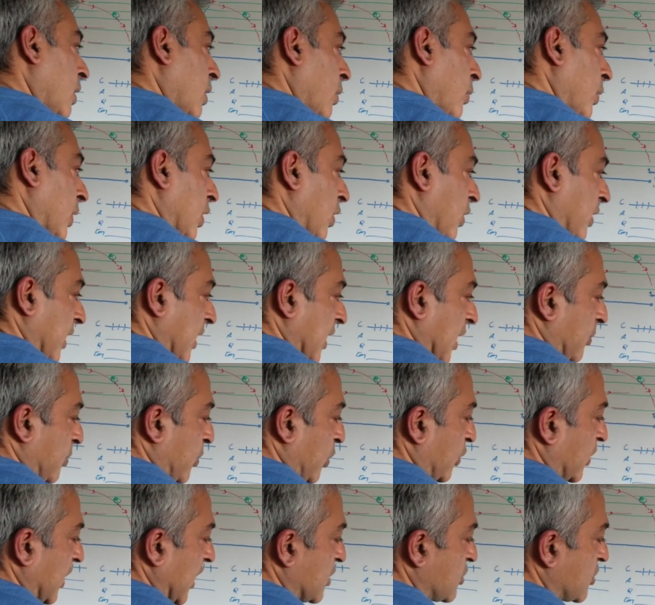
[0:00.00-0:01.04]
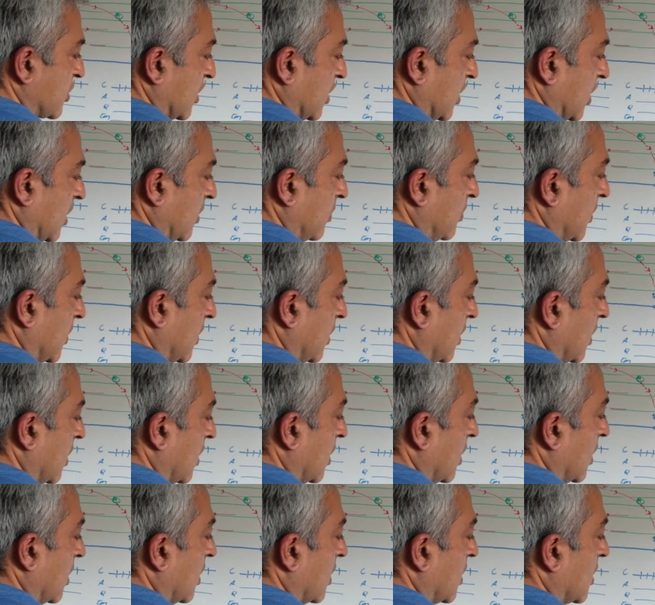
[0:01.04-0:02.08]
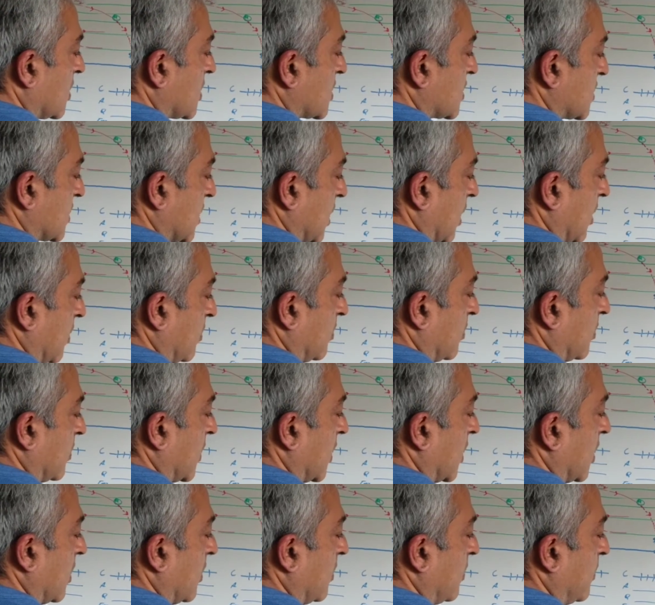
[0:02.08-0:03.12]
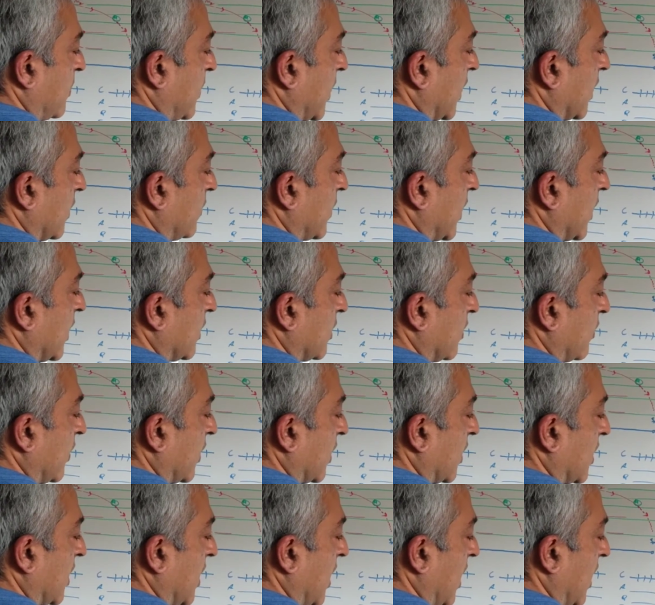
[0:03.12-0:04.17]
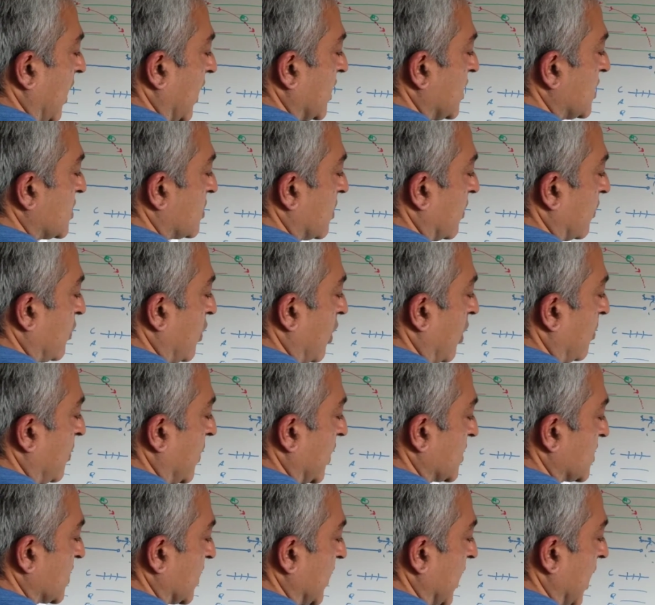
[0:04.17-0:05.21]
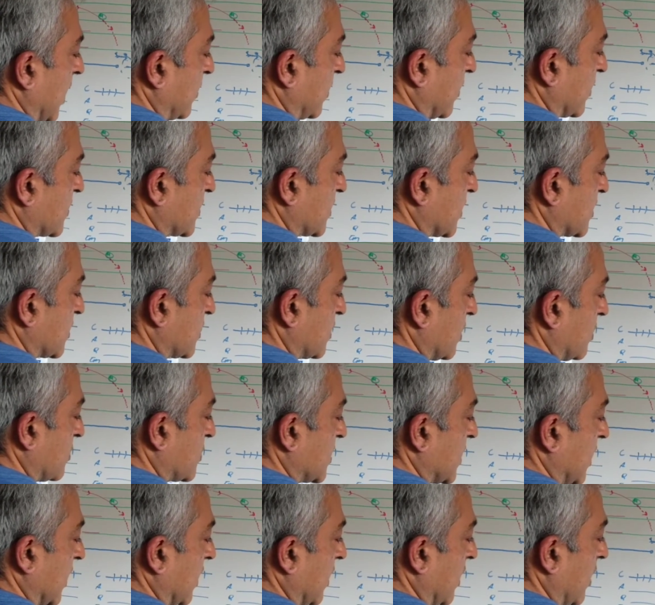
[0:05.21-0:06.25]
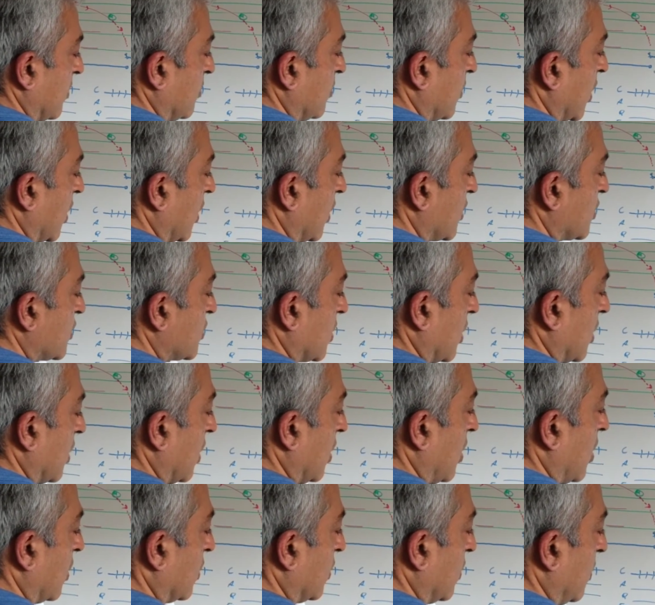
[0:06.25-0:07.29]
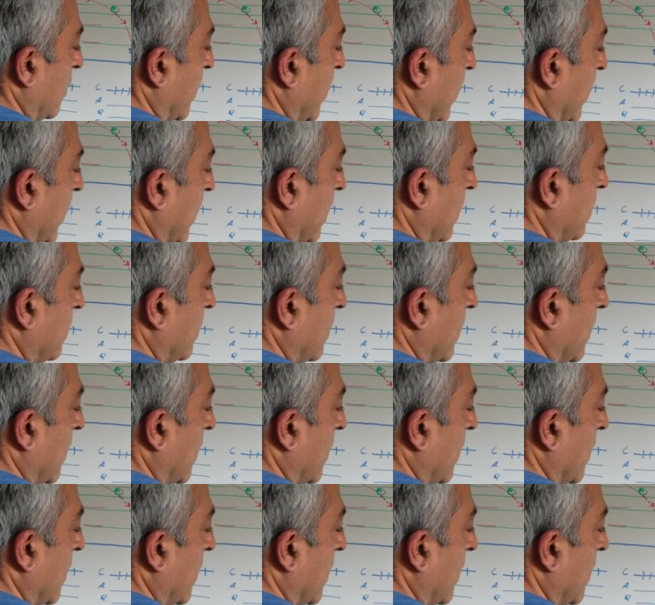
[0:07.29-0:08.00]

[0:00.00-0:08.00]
we're looking at potentially some very, very different kinds of complex adaptive systems that emerge along the way.